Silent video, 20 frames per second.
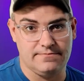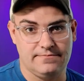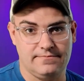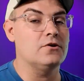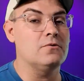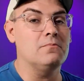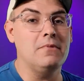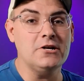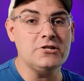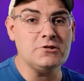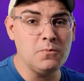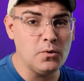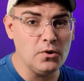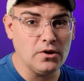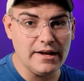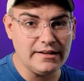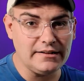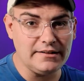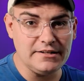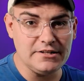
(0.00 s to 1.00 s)
They're much more
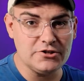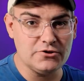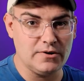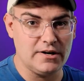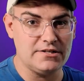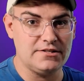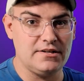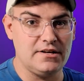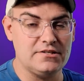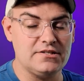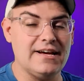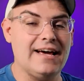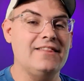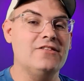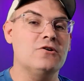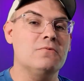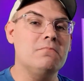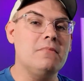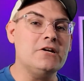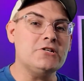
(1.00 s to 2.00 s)
likely to trust us and
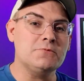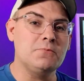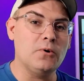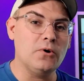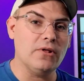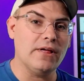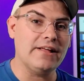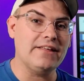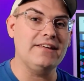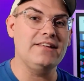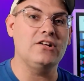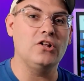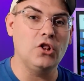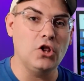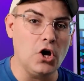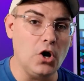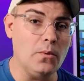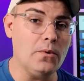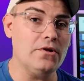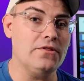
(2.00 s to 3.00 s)
they're much more likely to
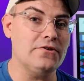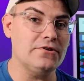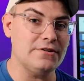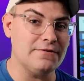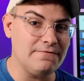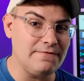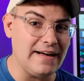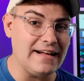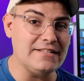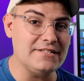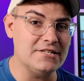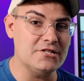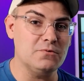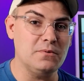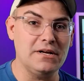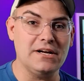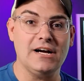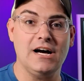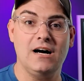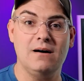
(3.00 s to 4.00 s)
lower their defenses
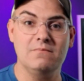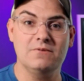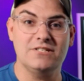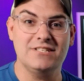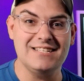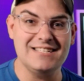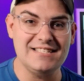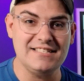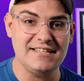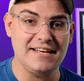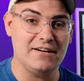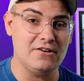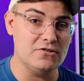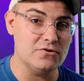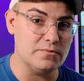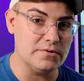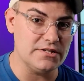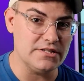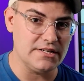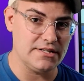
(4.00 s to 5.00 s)
when it comes to
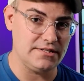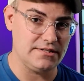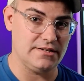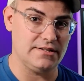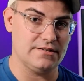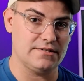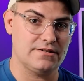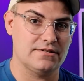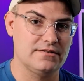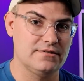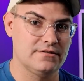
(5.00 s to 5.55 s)
sales resistance.